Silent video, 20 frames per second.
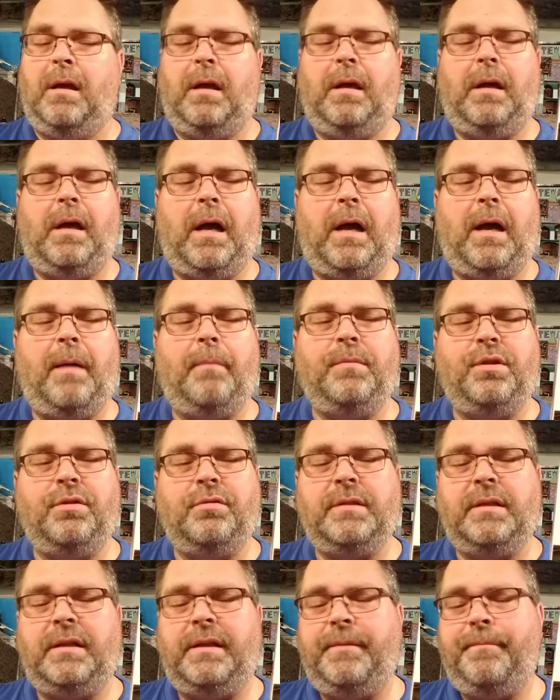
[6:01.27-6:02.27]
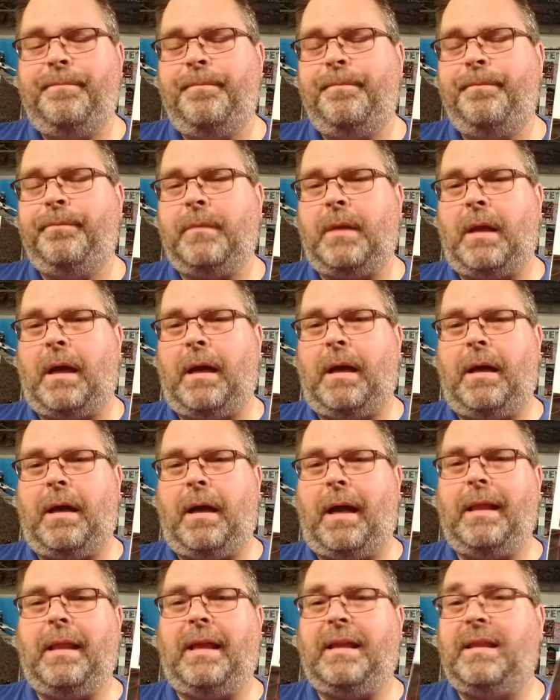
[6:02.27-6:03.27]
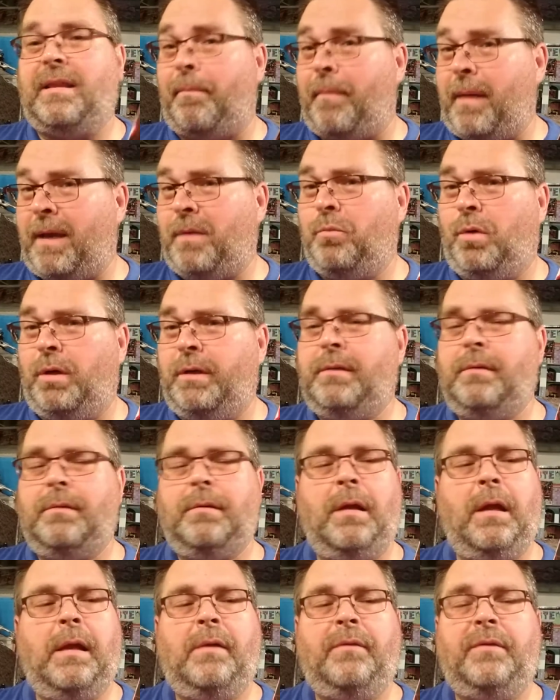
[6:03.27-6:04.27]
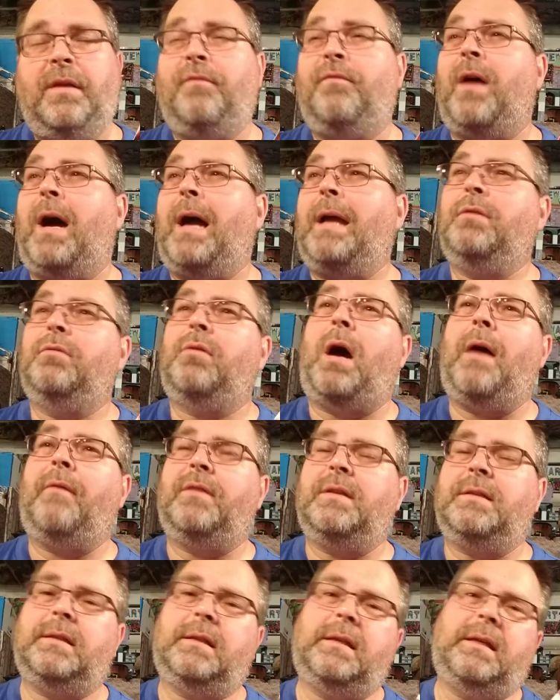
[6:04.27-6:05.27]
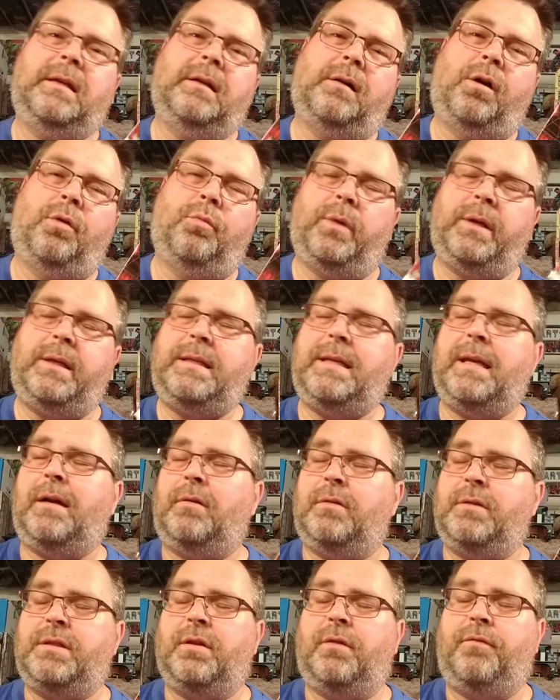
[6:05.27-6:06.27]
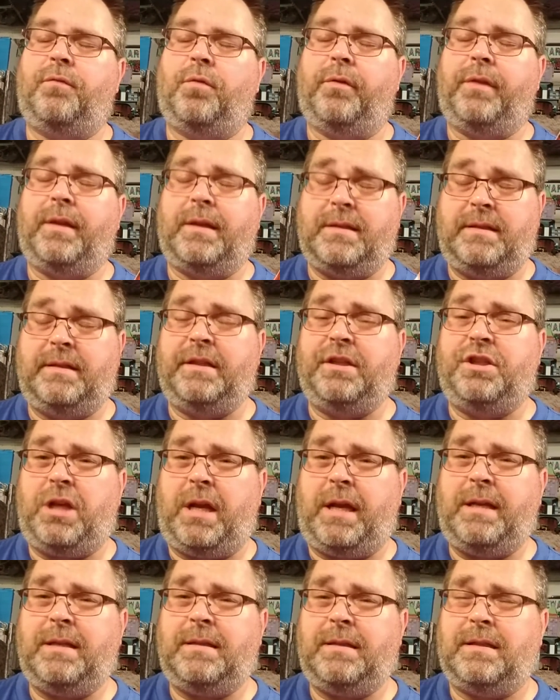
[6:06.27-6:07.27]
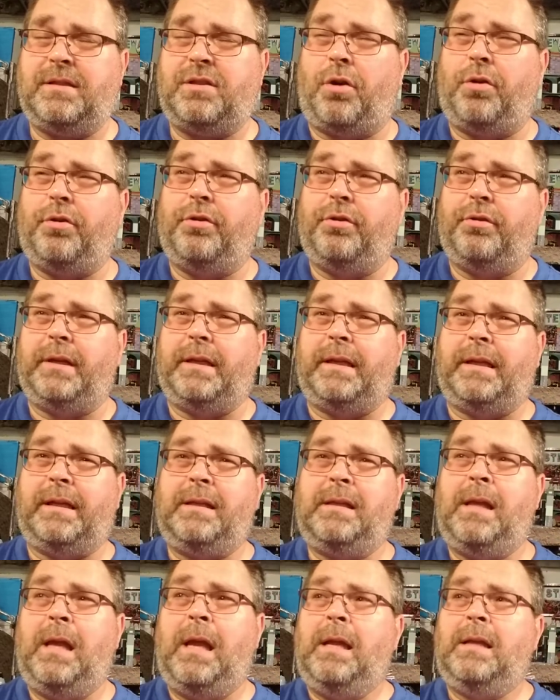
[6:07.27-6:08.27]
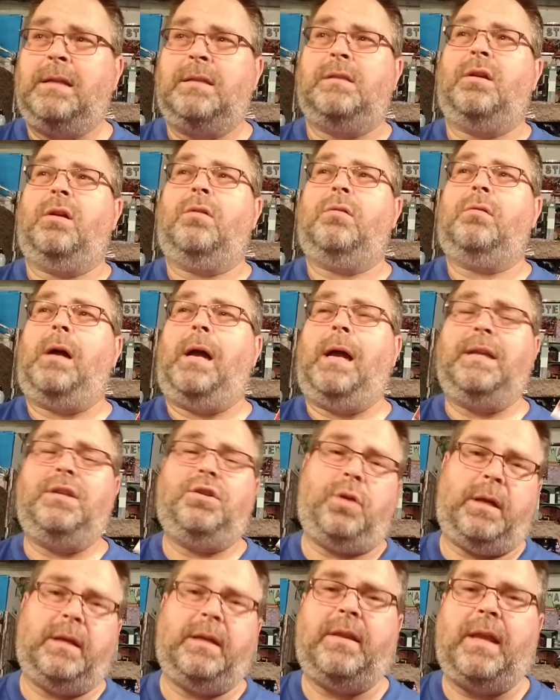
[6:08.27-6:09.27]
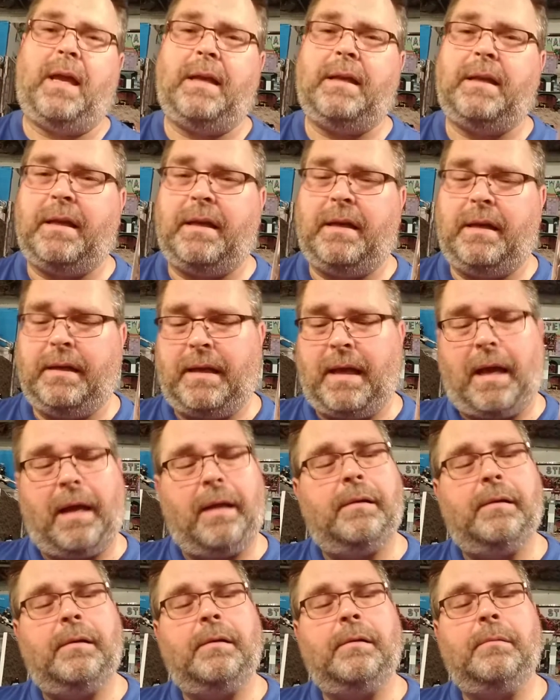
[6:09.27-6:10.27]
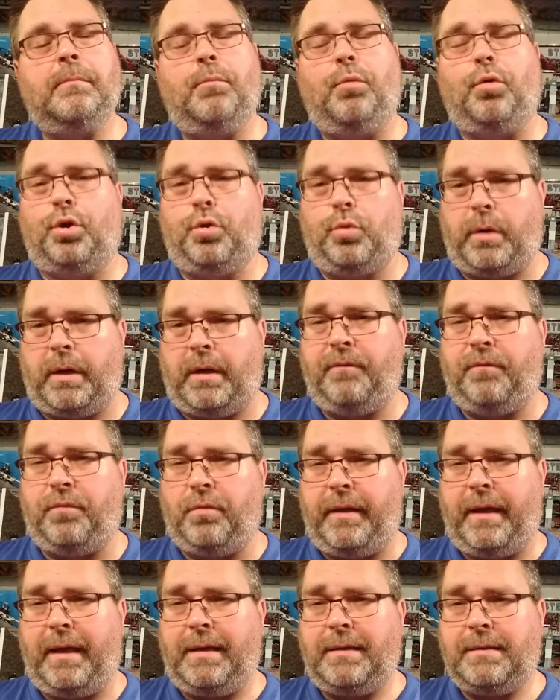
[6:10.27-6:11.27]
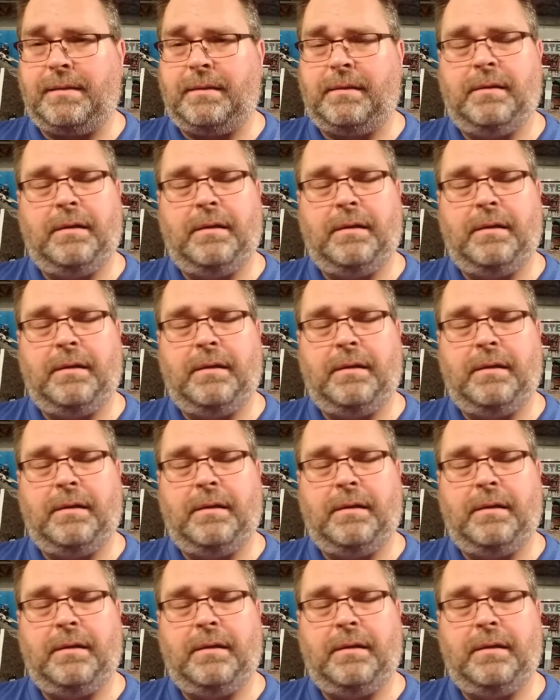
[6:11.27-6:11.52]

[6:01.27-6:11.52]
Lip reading: Usually, I like the main one. The value, obviously, on retail and so forth is the chase. It's harder to get. So I traded that in and got more credit for that